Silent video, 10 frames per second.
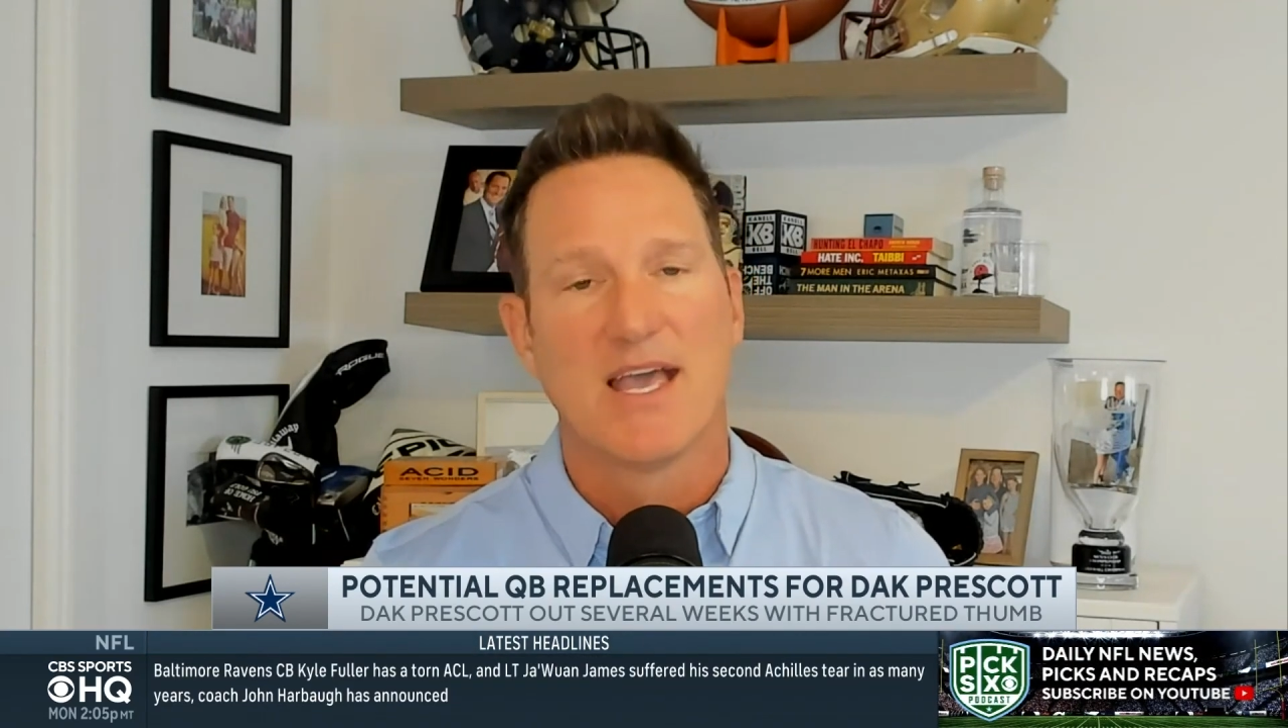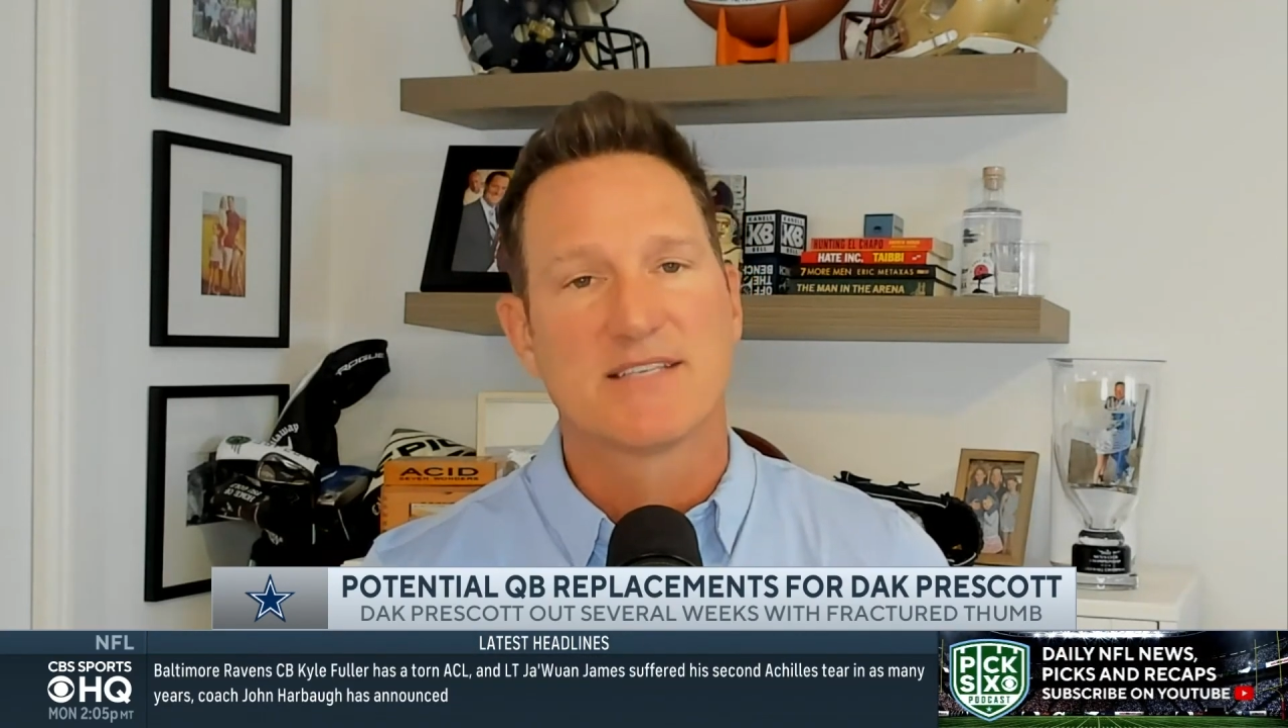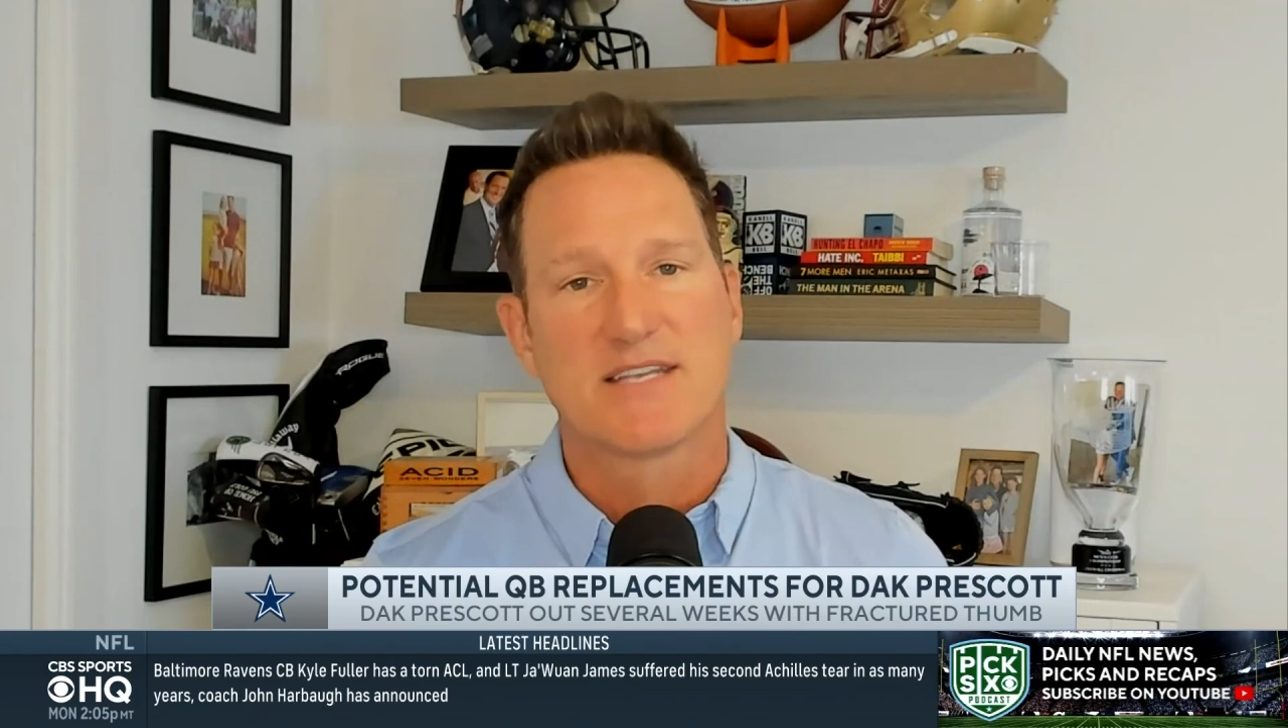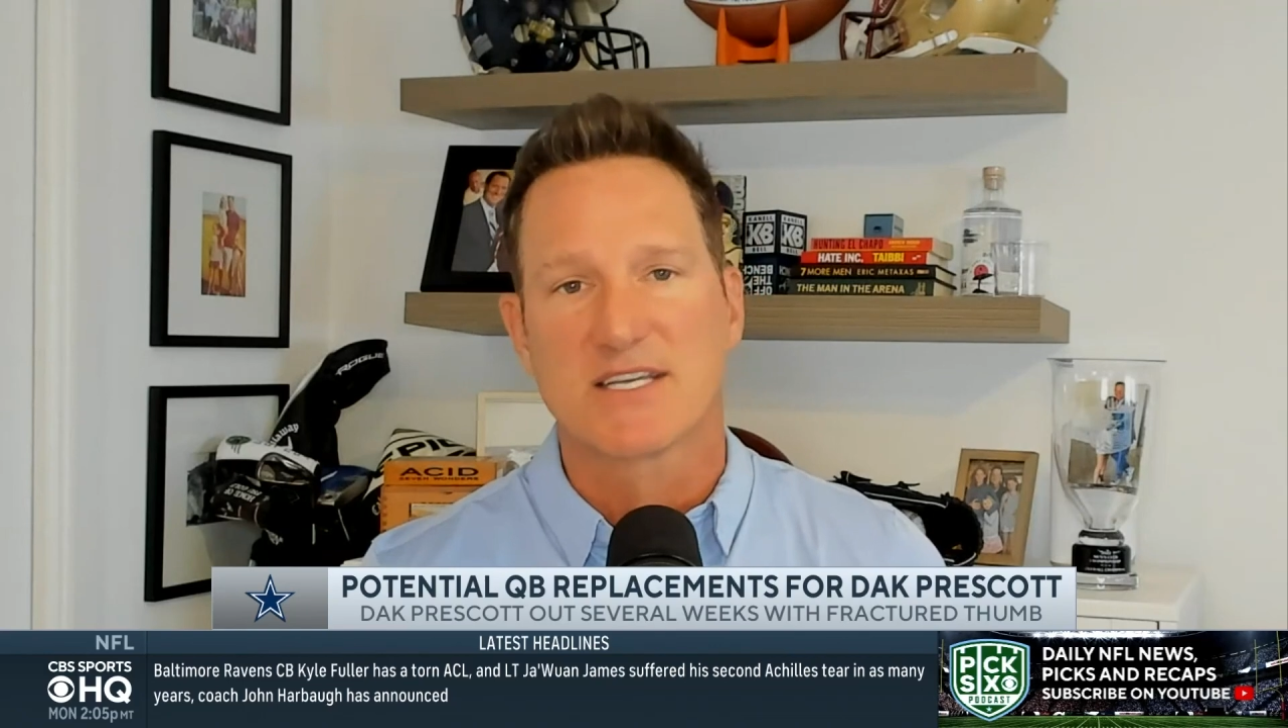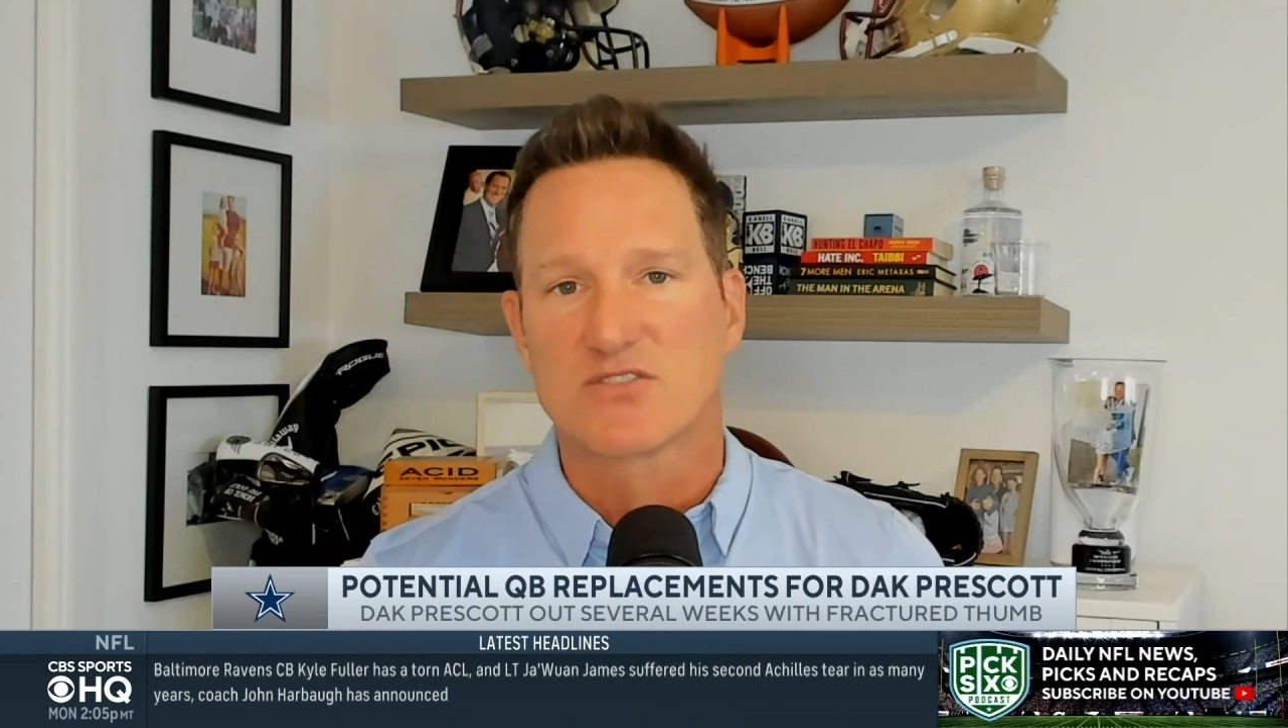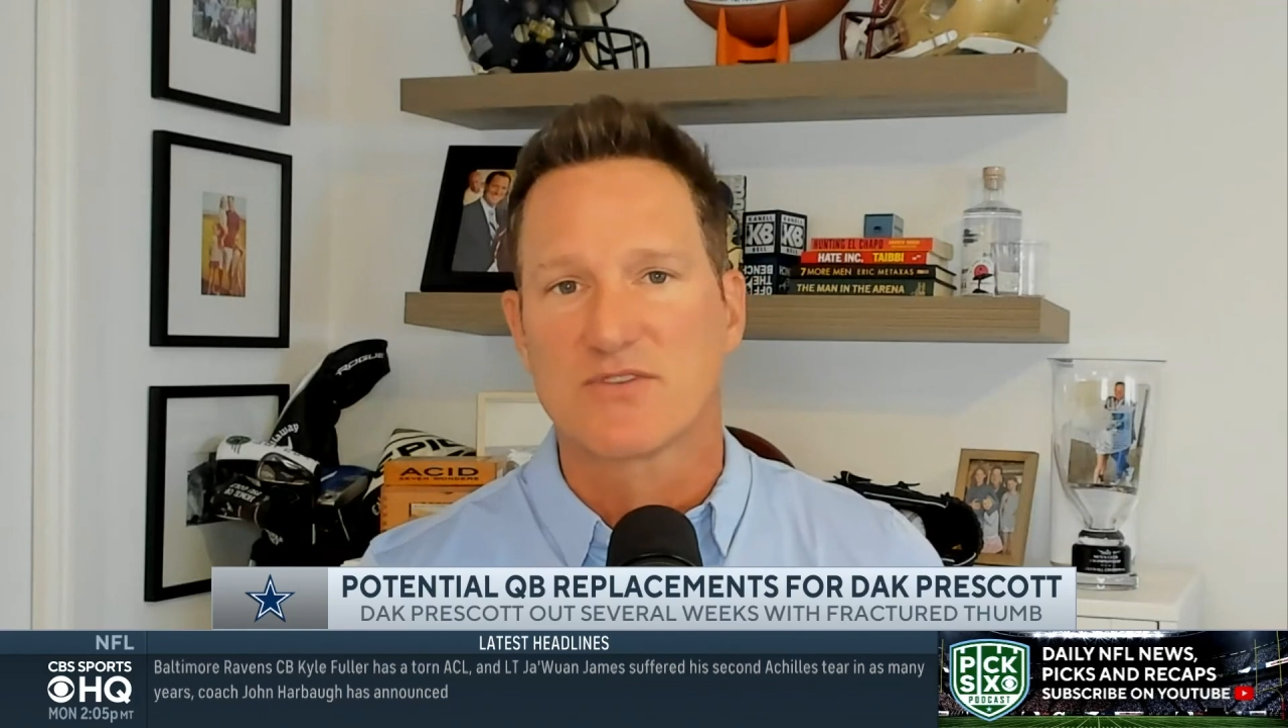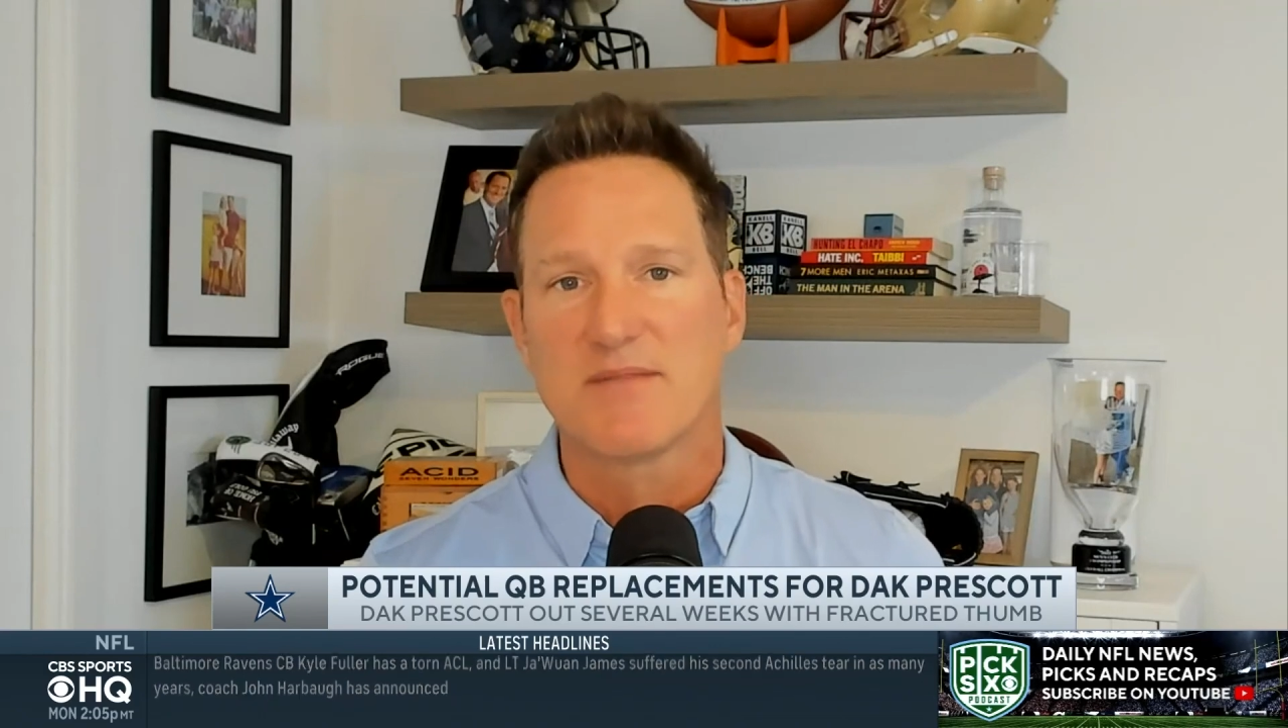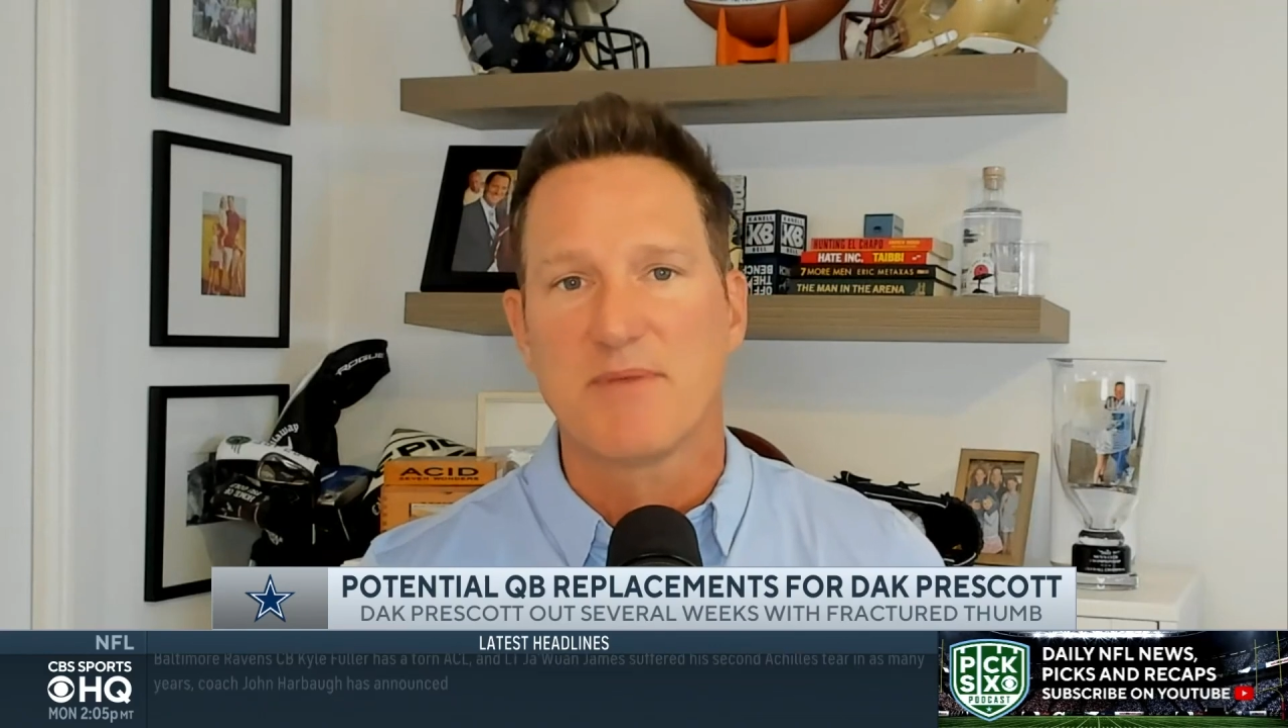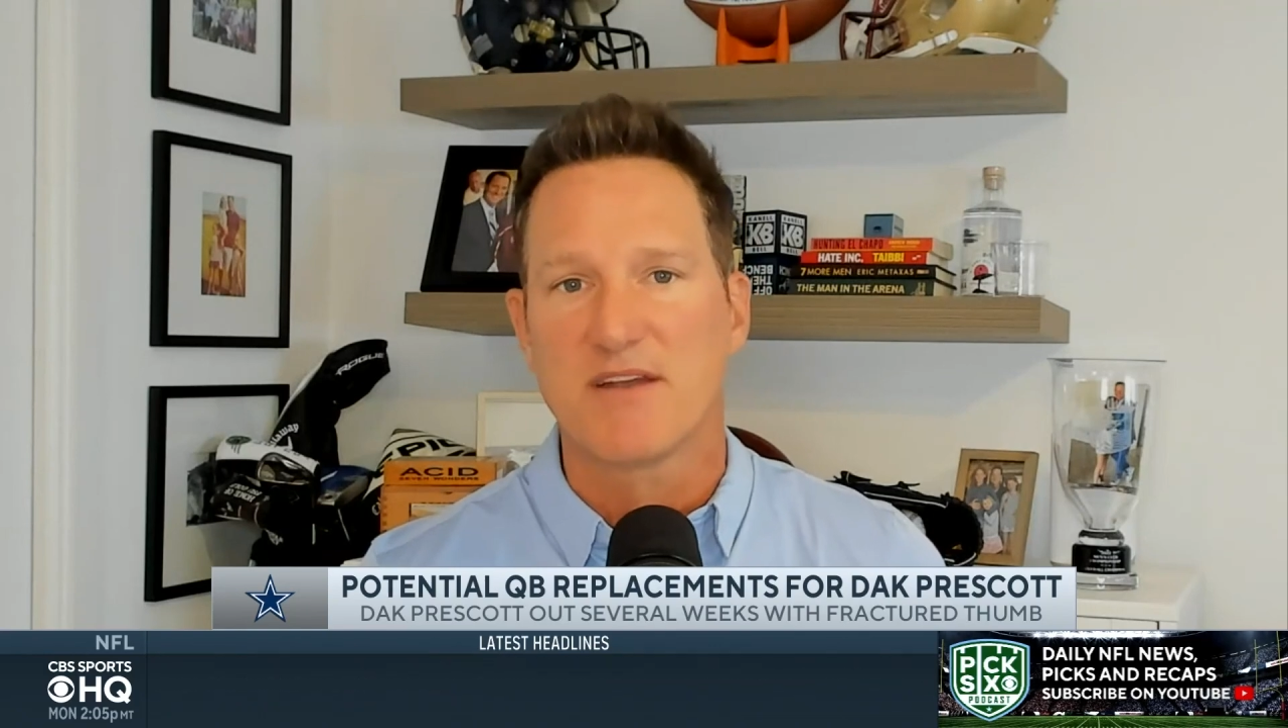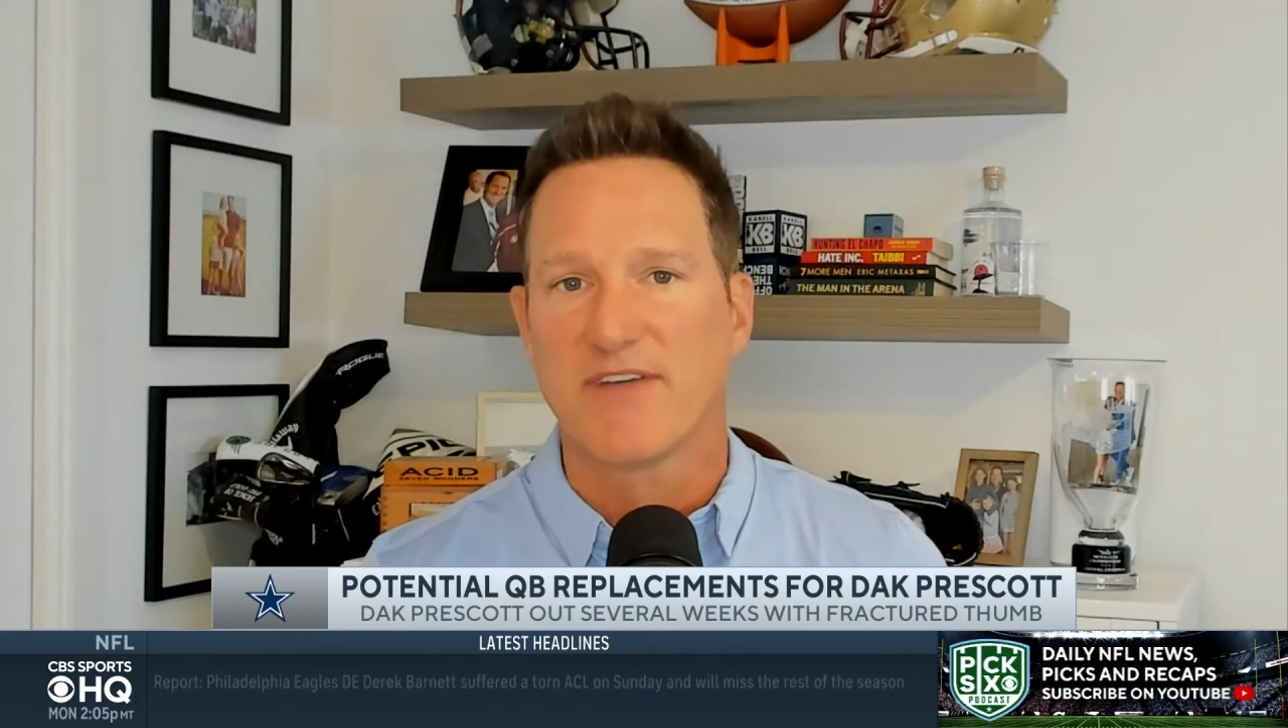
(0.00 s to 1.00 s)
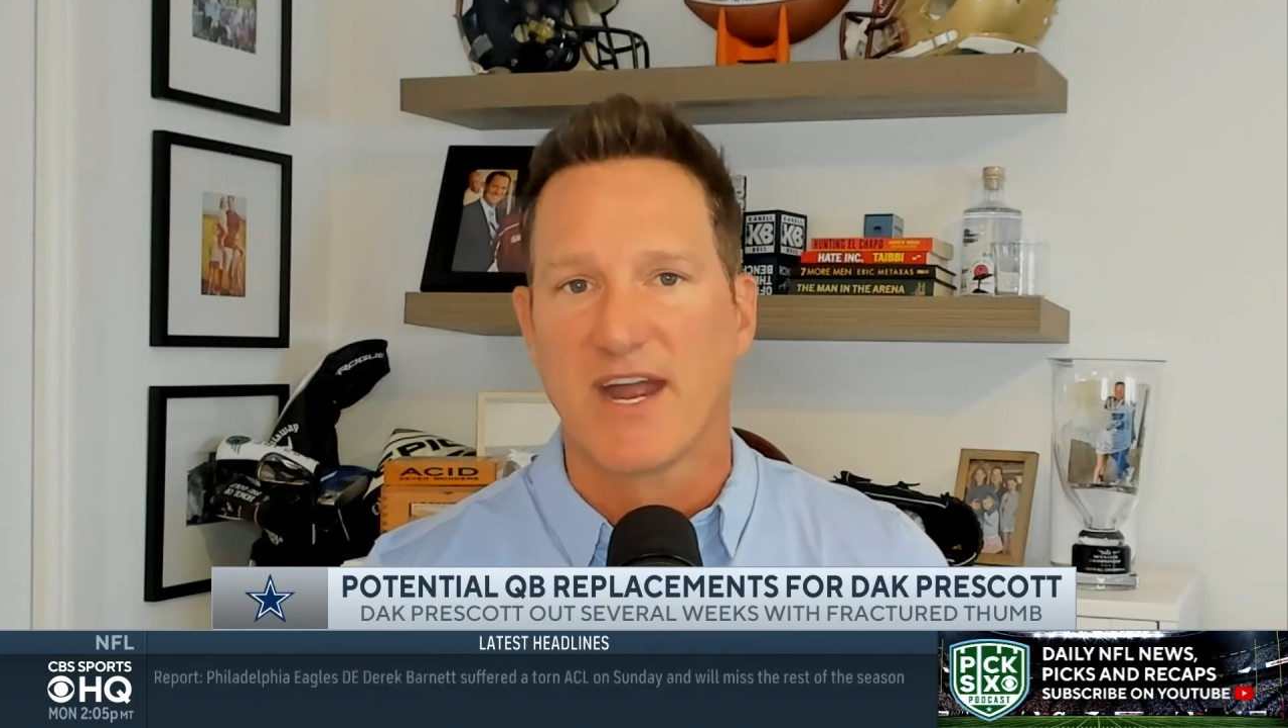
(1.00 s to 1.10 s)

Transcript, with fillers: is an extreme bit of